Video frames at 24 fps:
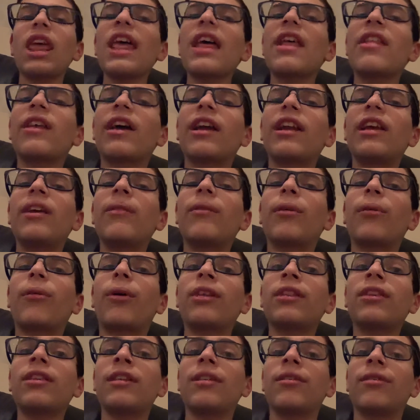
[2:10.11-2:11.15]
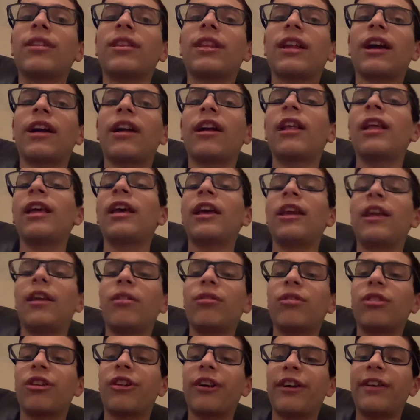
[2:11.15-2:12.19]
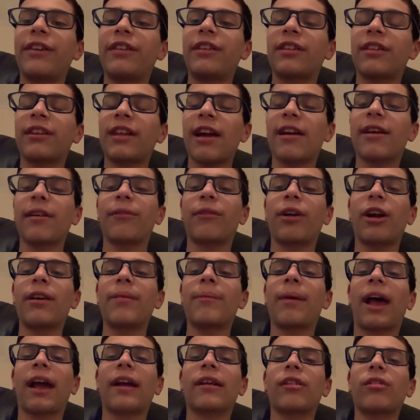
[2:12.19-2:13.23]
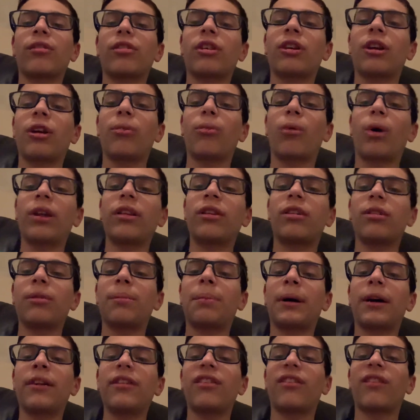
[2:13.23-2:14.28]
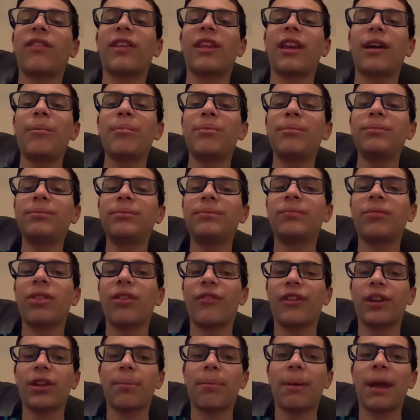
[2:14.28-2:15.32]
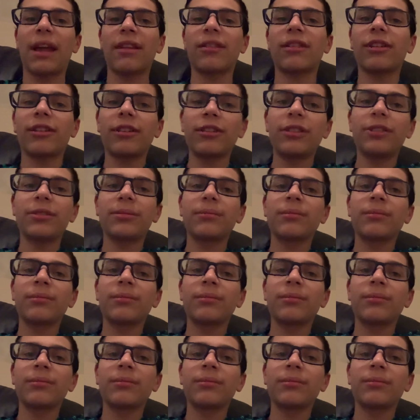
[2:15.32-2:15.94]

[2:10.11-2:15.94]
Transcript: And then even once he was there, he was good second running back, because it was a good 1-2 punch for them, or the Panthers.